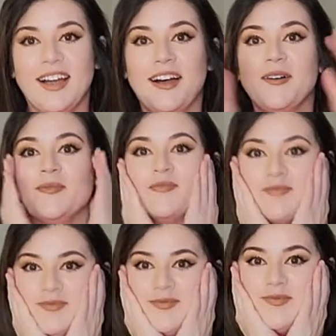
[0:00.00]
Um,
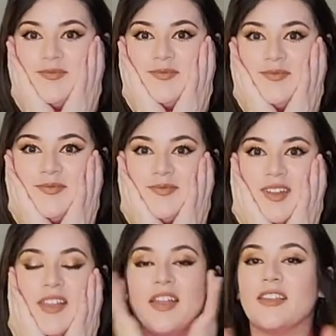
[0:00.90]

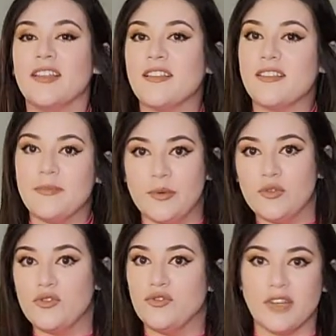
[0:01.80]
I think this is the
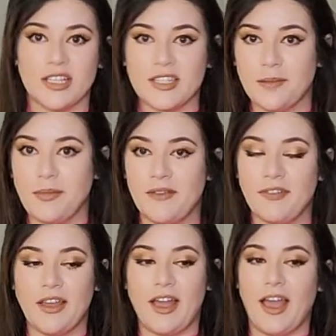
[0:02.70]
most dressed up
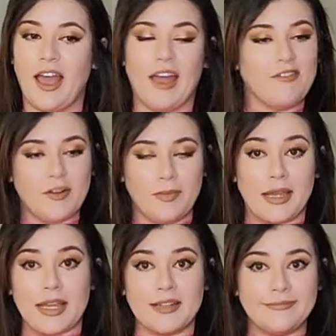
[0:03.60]
I've ever
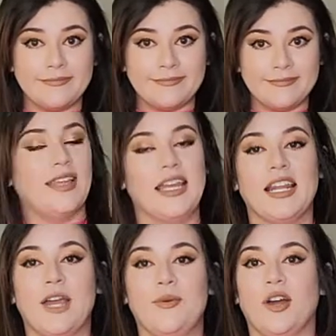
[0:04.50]
been.
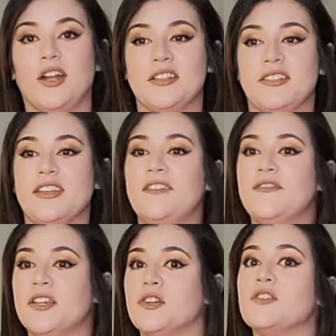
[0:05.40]
And I would honestly
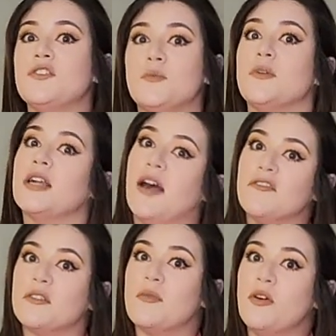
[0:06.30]
feel super
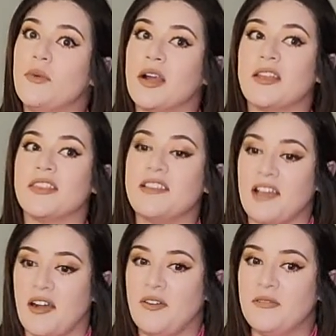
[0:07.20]
comfortable wearing this
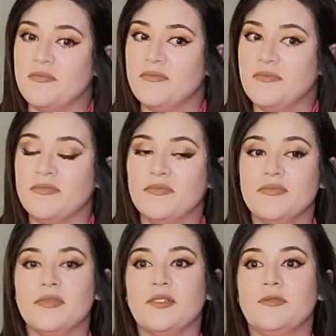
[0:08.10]
out.
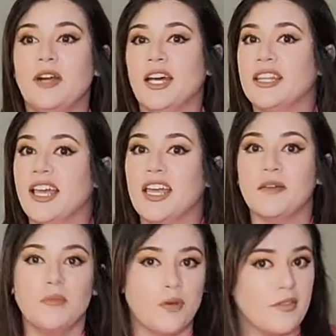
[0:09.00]

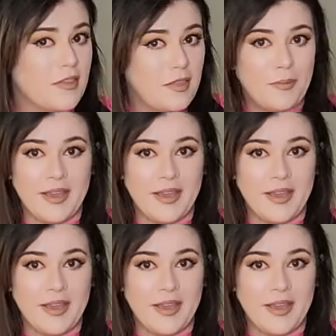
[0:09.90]
Unlike most of the